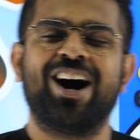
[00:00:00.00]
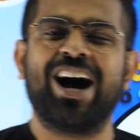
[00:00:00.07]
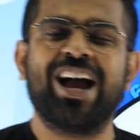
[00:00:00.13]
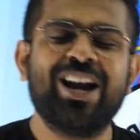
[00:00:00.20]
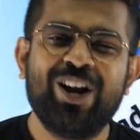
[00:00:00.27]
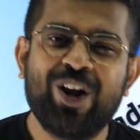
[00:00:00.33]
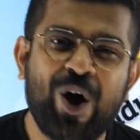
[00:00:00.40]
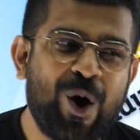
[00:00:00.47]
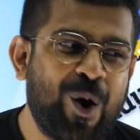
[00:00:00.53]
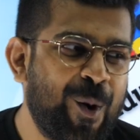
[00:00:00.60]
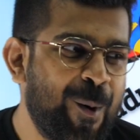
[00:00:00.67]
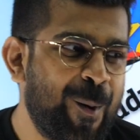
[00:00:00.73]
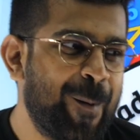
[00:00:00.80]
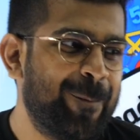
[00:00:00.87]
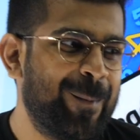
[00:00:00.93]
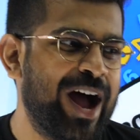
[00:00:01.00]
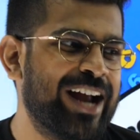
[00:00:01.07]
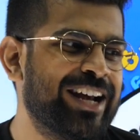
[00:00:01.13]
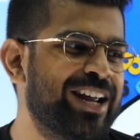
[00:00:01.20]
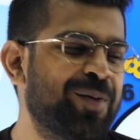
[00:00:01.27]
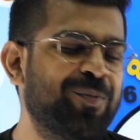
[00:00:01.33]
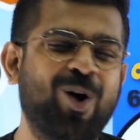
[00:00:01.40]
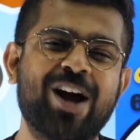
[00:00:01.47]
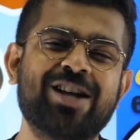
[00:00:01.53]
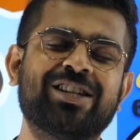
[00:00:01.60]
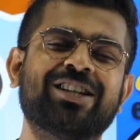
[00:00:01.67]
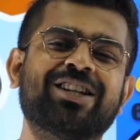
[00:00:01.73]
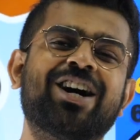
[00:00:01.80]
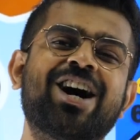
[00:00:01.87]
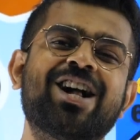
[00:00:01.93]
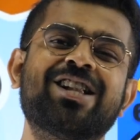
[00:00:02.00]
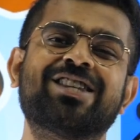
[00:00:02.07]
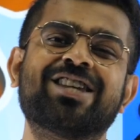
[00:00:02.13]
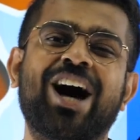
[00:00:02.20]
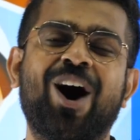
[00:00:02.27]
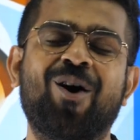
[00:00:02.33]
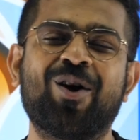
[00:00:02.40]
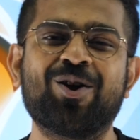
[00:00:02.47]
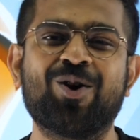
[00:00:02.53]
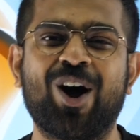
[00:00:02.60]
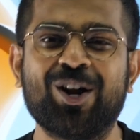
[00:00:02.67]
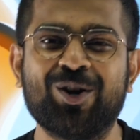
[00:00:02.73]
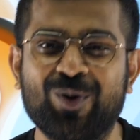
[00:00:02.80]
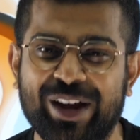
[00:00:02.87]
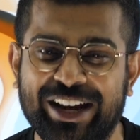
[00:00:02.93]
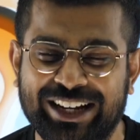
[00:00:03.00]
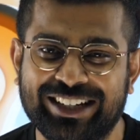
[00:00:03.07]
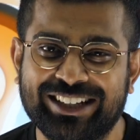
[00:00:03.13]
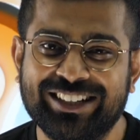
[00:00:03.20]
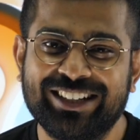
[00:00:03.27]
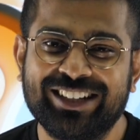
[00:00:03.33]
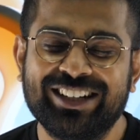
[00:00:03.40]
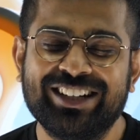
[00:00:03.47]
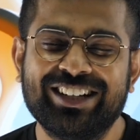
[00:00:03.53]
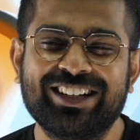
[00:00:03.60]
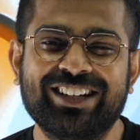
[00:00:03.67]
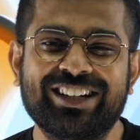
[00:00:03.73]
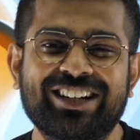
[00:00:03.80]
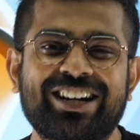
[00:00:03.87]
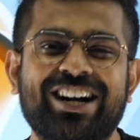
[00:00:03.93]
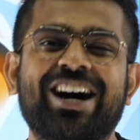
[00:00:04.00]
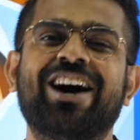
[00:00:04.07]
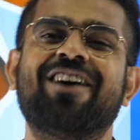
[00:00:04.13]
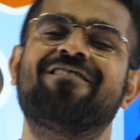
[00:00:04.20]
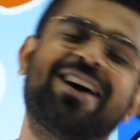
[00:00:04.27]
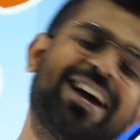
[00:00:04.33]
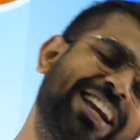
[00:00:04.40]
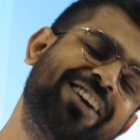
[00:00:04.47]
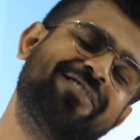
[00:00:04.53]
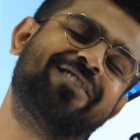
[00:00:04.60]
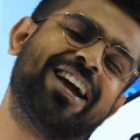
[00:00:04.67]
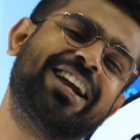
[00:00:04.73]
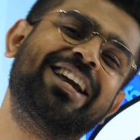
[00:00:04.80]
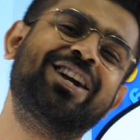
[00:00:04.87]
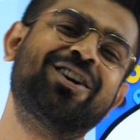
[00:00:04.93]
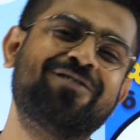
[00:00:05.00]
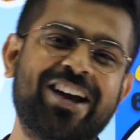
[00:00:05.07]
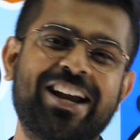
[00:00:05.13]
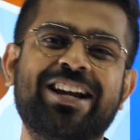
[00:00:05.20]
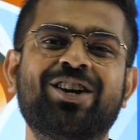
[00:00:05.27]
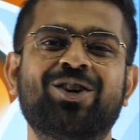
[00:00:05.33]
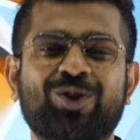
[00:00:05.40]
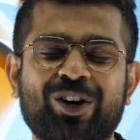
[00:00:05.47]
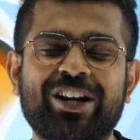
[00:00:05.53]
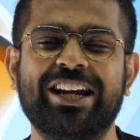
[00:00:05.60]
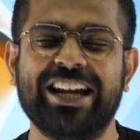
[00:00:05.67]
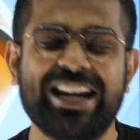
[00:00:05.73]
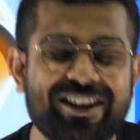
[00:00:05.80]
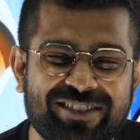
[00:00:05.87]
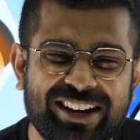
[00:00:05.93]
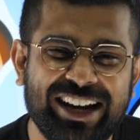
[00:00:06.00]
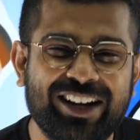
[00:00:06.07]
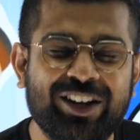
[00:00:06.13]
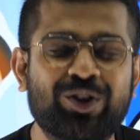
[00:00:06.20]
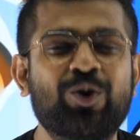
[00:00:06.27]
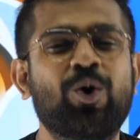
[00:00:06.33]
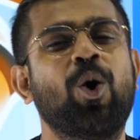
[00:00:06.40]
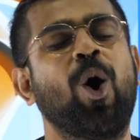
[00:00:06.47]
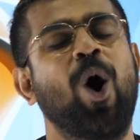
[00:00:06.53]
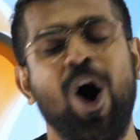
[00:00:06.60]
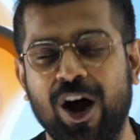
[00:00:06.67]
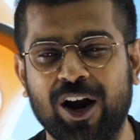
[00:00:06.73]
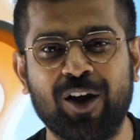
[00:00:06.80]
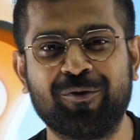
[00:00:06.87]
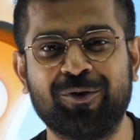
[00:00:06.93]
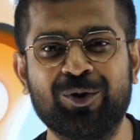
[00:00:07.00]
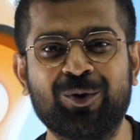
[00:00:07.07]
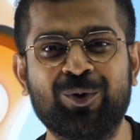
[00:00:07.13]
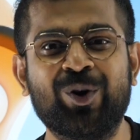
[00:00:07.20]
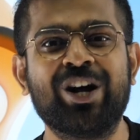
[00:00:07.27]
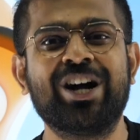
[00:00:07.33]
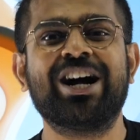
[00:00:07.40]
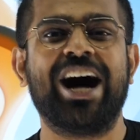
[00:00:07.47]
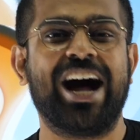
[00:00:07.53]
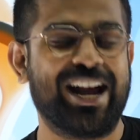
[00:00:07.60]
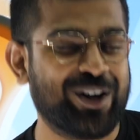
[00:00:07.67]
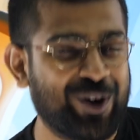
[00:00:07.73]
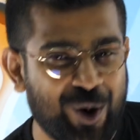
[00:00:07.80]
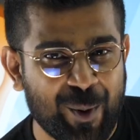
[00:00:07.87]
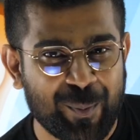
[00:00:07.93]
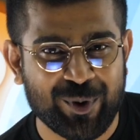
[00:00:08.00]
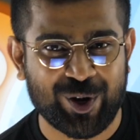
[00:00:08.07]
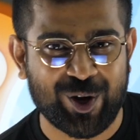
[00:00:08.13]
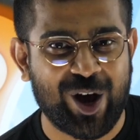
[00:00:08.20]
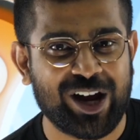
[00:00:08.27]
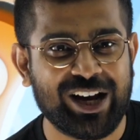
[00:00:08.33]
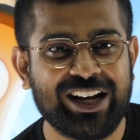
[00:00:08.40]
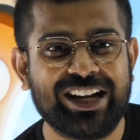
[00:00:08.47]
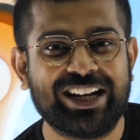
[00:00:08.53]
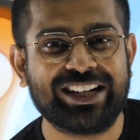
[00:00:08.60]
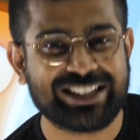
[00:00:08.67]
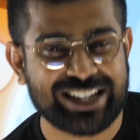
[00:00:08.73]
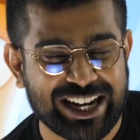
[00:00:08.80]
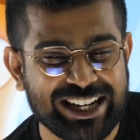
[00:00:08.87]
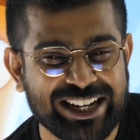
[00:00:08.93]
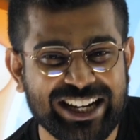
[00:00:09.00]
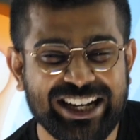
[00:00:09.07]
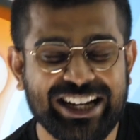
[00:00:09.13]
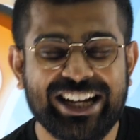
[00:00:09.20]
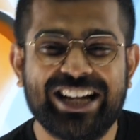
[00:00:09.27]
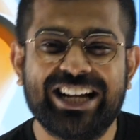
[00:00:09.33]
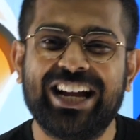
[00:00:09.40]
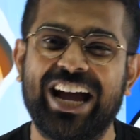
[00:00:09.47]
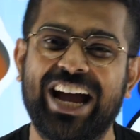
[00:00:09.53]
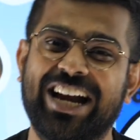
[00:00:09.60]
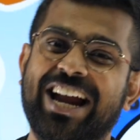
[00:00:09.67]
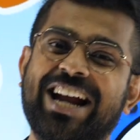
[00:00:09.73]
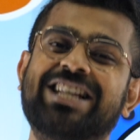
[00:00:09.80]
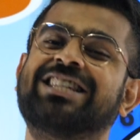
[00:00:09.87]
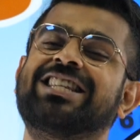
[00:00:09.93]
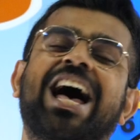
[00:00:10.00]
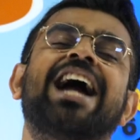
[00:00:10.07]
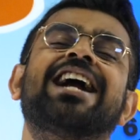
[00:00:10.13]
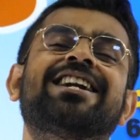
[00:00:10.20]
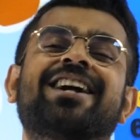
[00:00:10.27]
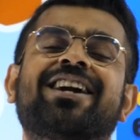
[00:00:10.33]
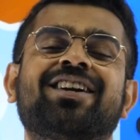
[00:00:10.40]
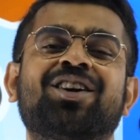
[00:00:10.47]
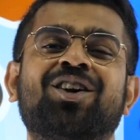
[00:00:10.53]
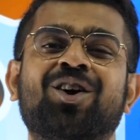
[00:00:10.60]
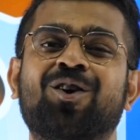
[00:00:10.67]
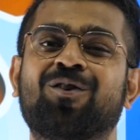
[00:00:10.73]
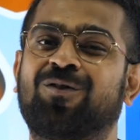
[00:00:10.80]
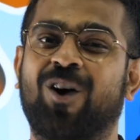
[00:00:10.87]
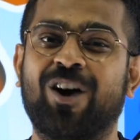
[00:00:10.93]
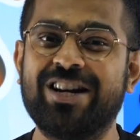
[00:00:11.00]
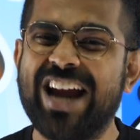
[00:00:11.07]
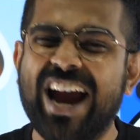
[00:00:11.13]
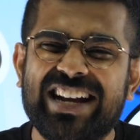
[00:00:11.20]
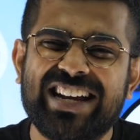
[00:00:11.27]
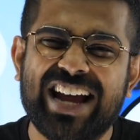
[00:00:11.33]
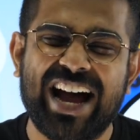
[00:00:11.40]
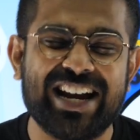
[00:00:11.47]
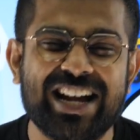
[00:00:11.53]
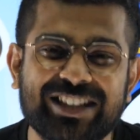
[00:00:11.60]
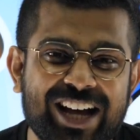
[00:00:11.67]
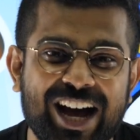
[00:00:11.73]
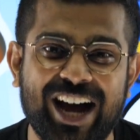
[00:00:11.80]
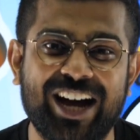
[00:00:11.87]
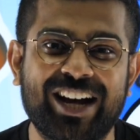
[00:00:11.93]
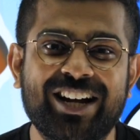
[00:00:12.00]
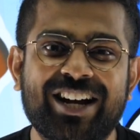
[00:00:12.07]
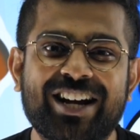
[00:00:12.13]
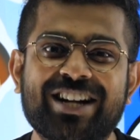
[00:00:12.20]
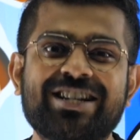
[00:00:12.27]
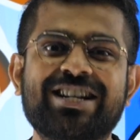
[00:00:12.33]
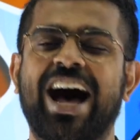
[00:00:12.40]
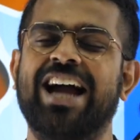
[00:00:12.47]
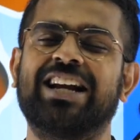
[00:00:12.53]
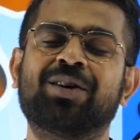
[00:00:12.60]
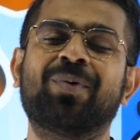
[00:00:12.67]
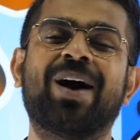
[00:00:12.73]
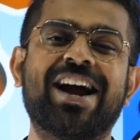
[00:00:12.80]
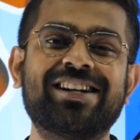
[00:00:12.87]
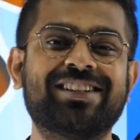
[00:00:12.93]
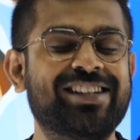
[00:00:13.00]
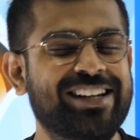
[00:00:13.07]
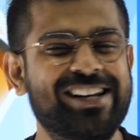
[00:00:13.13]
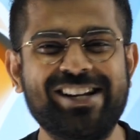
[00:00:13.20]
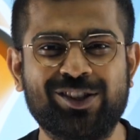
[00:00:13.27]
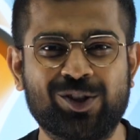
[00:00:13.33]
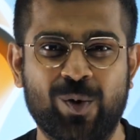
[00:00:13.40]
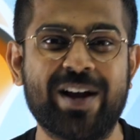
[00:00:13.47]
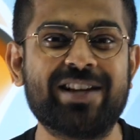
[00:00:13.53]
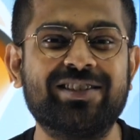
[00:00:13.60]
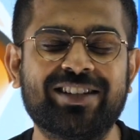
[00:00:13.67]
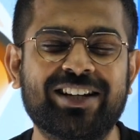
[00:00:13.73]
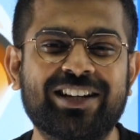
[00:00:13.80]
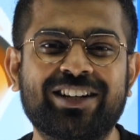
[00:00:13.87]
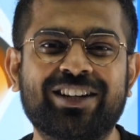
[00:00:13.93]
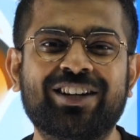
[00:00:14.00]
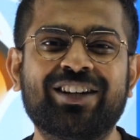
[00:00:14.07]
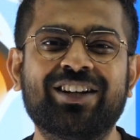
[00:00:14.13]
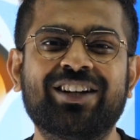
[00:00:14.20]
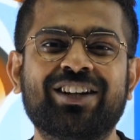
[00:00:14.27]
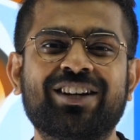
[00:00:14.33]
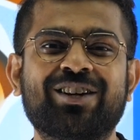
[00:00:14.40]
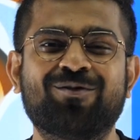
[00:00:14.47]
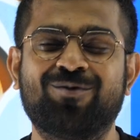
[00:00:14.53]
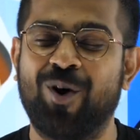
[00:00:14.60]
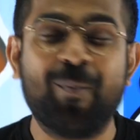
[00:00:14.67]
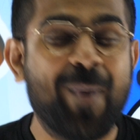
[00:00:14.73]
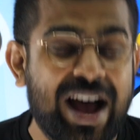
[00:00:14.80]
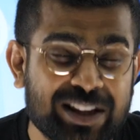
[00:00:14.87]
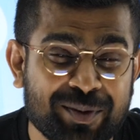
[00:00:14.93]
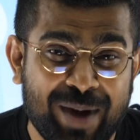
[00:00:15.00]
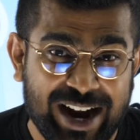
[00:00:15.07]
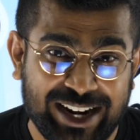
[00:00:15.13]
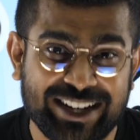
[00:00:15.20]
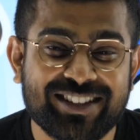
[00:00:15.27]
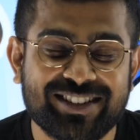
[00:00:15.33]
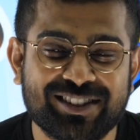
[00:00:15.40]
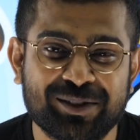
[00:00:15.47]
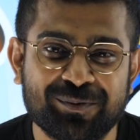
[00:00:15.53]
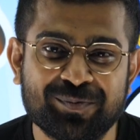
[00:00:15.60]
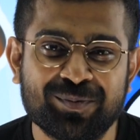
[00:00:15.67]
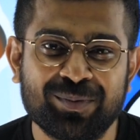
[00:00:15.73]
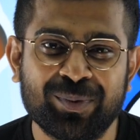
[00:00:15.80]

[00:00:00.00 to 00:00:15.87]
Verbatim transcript: Hello, my dear boys and girls. How are you all doing? A very, very, very good evening to all of you. I hope you're all ready and excited for yet another dynamite series question for mathematics.